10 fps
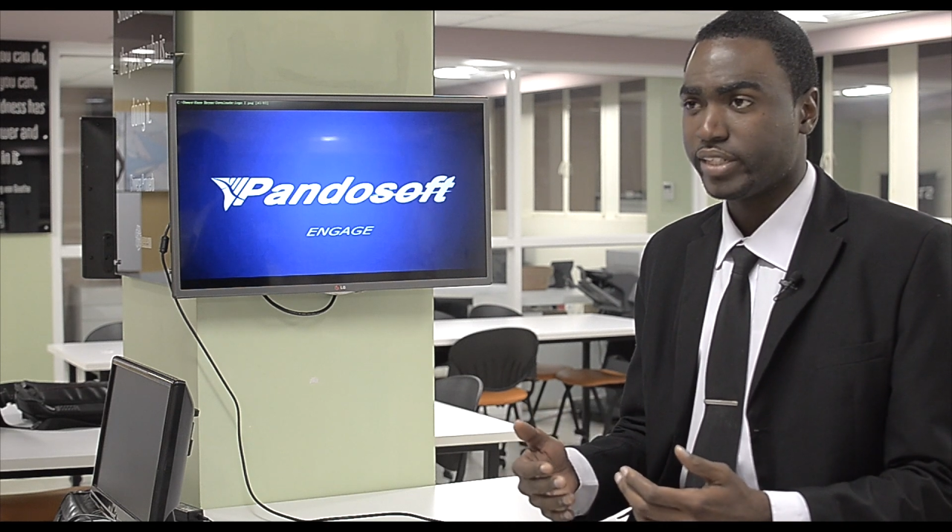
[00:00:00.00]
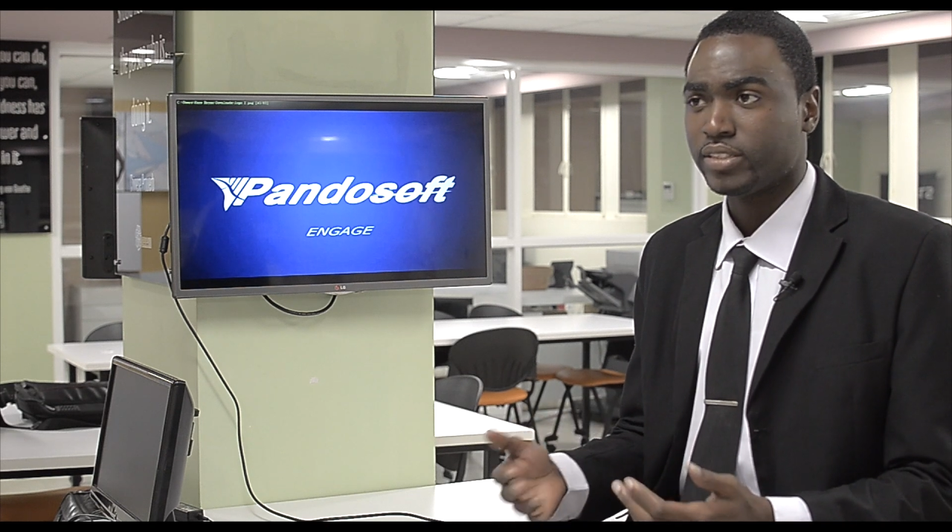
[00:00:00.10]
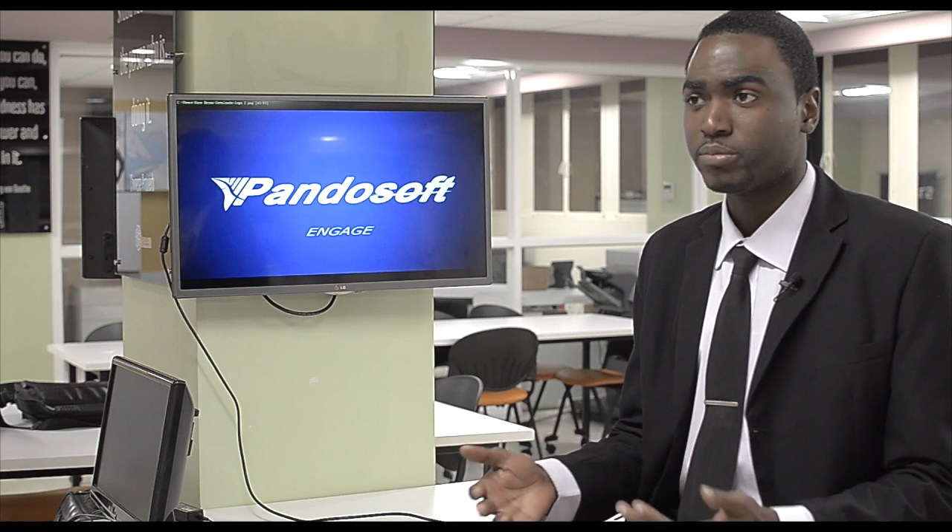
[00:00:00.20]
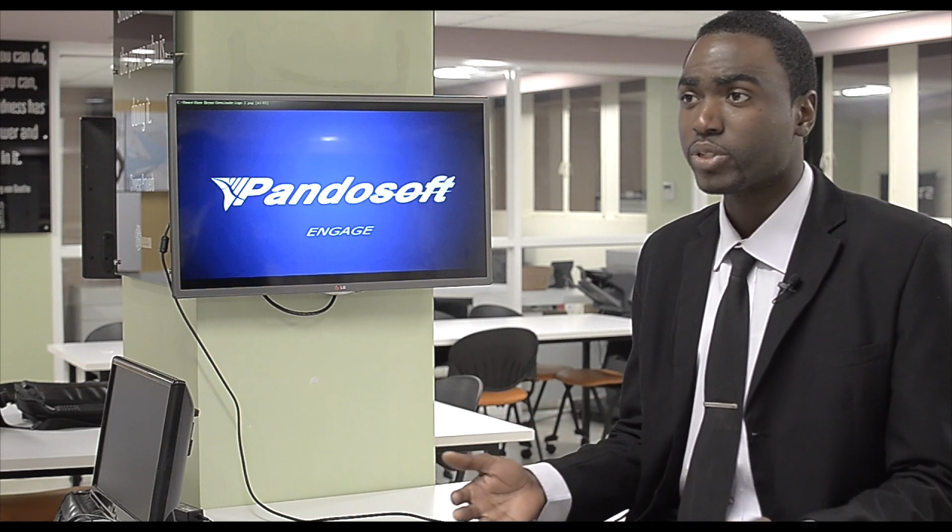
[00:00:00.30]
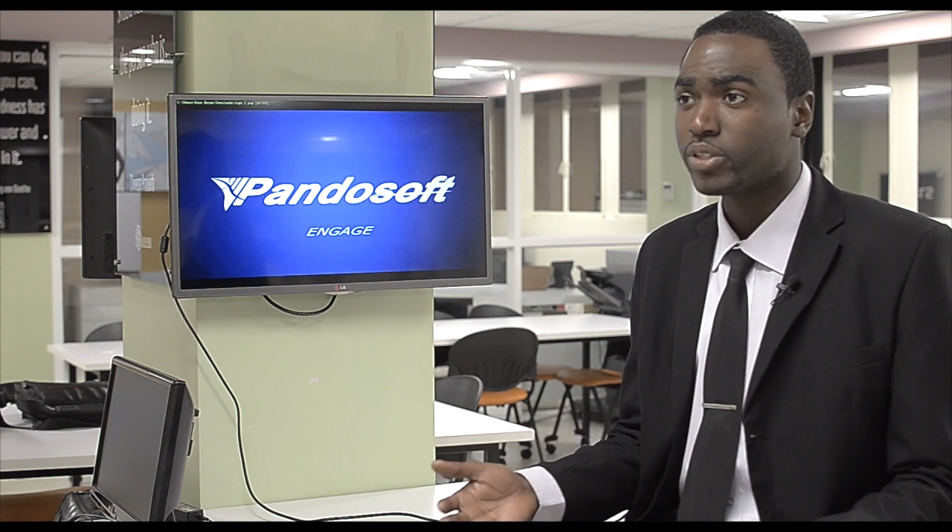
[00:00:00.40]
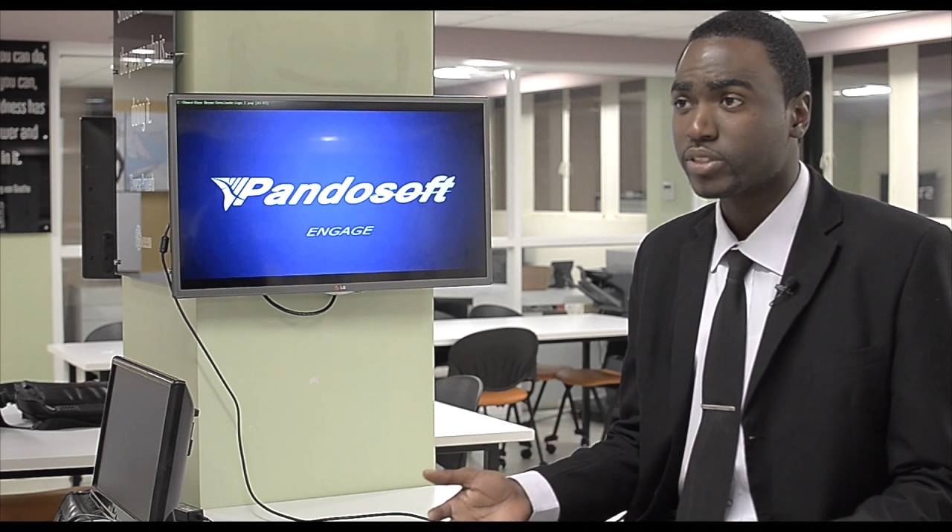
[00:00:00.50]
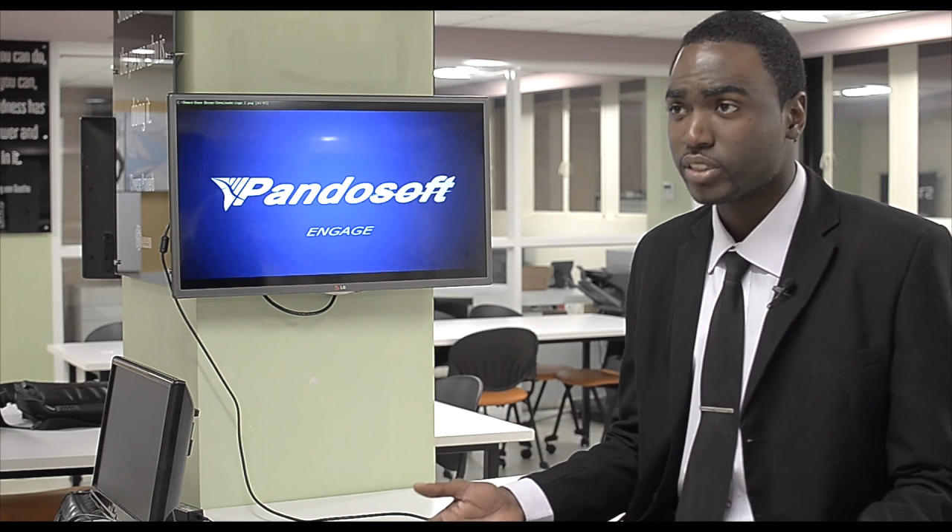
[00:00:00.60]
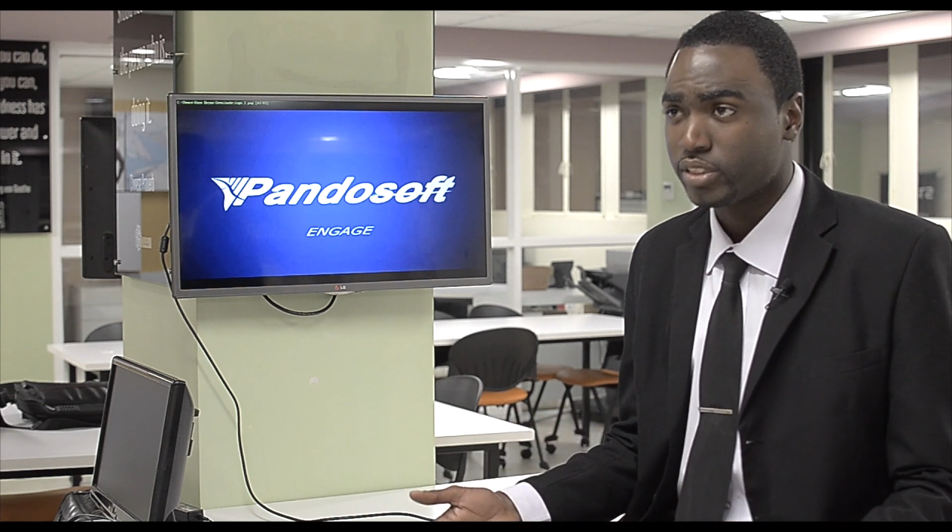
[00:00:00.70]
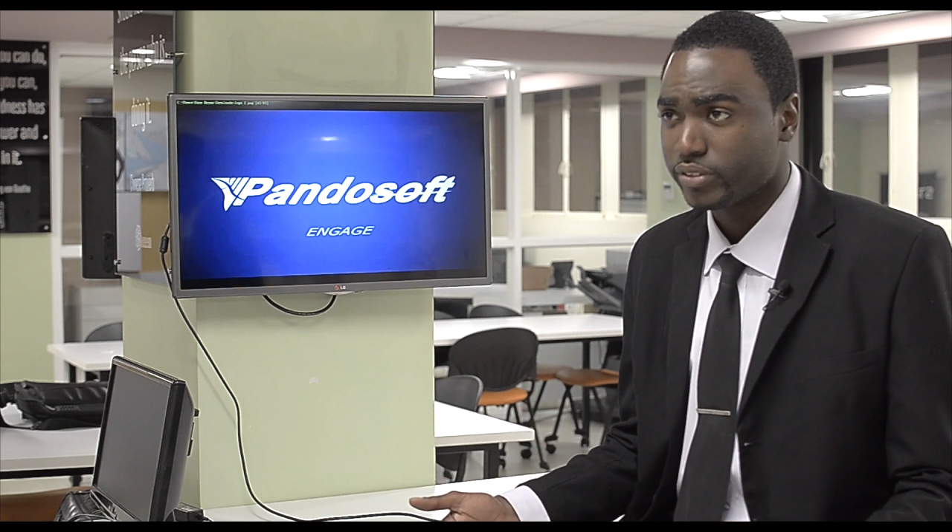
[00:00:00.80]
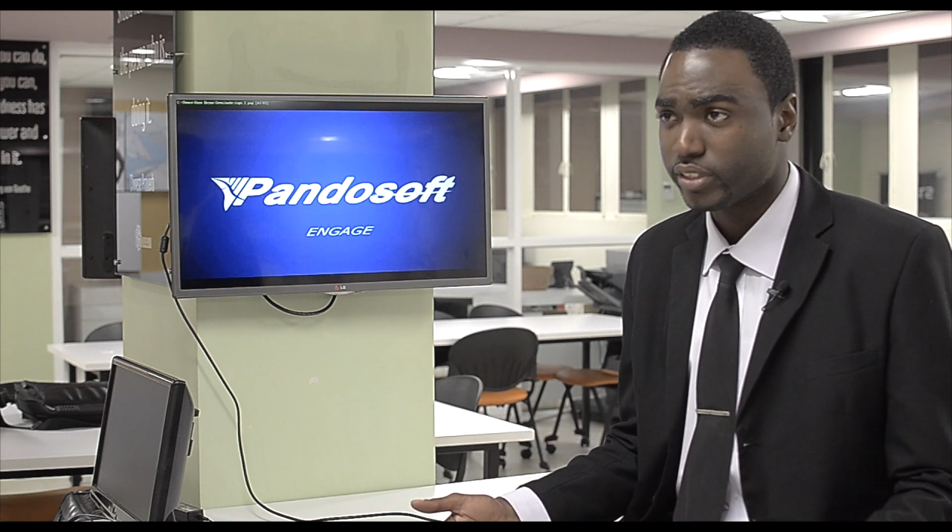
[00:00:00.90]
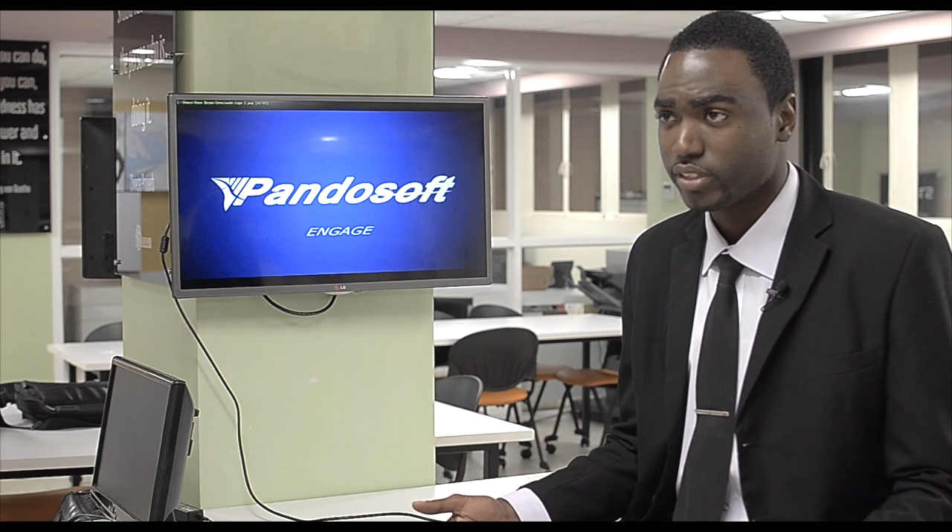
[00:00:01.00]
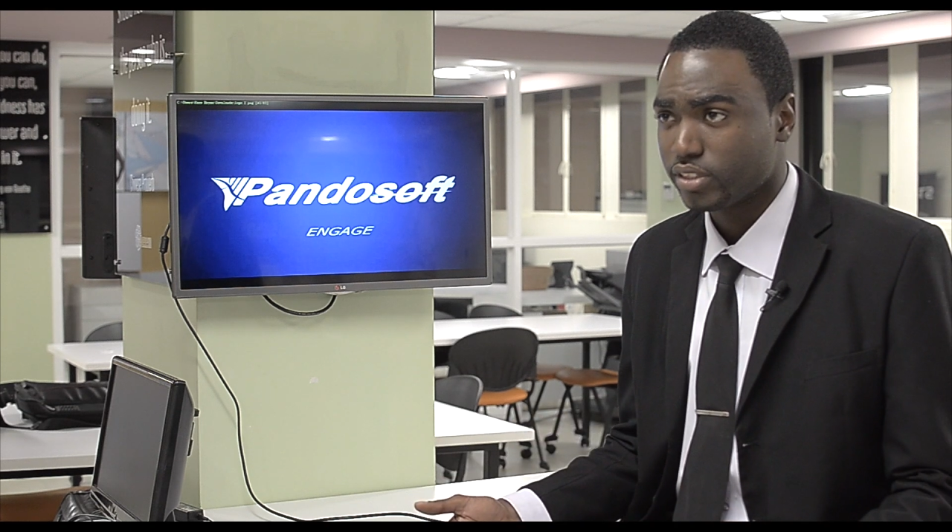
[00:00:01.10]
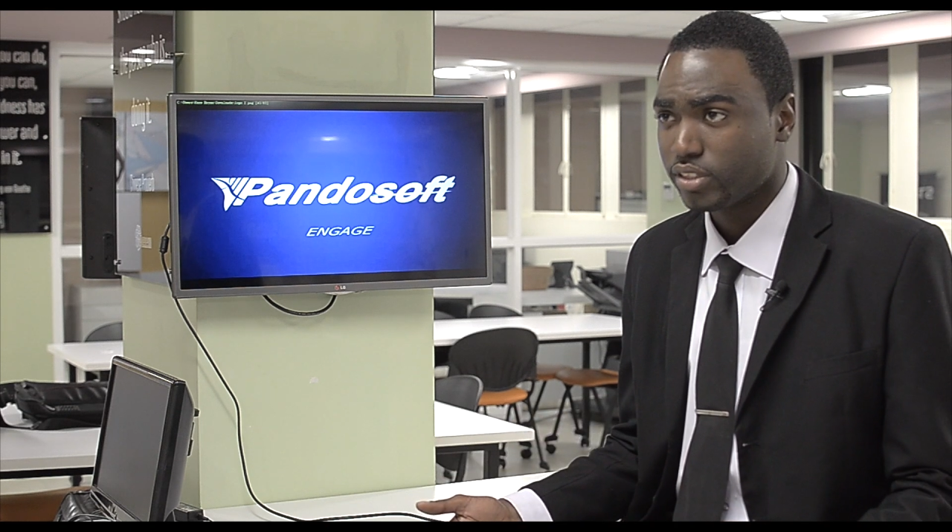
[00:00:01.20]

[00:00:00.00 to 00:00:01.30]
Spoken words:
didn't bring us anywhere.